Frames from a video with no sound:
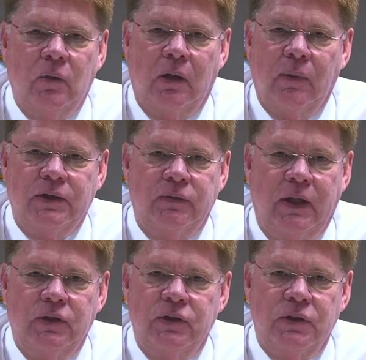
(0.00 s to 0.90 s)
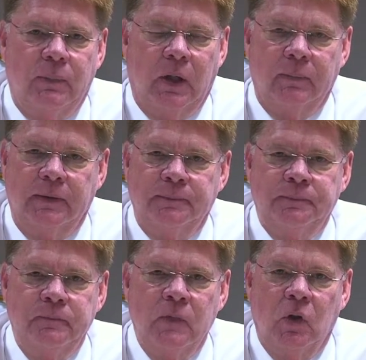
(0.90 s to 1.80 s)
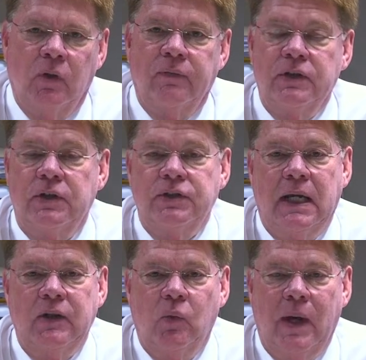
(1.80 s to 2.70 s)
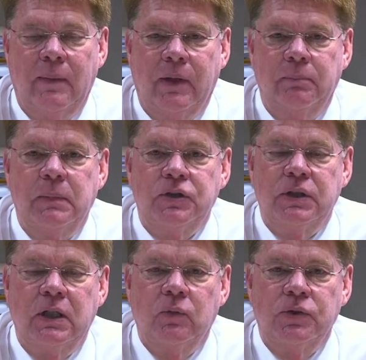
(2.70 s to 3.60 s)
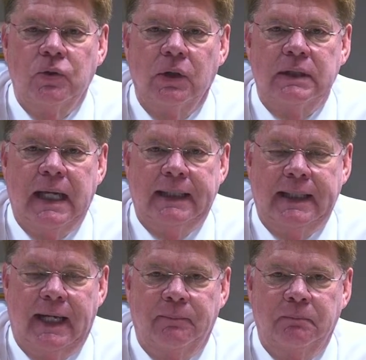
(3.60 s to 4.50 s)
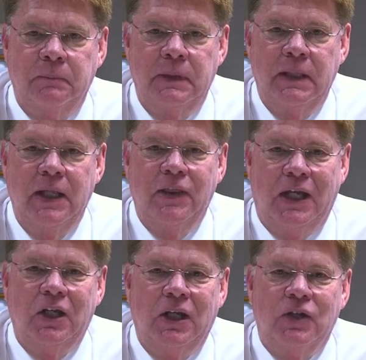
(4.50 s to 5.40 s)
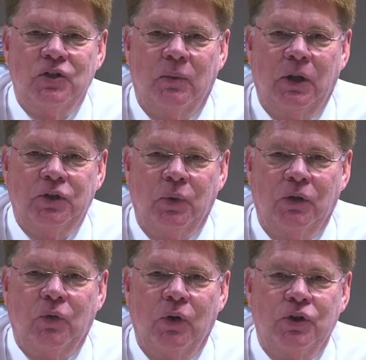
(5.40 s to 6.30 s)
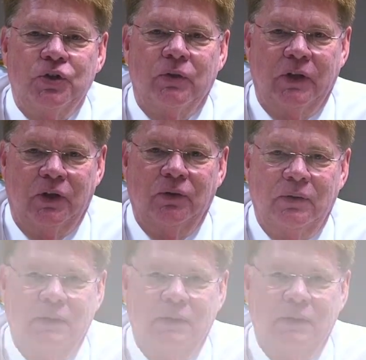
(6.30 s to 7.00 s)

our reservations department. Or visit us on the web at missioninresort.com. Thank you again so much, and we look forward to serving you.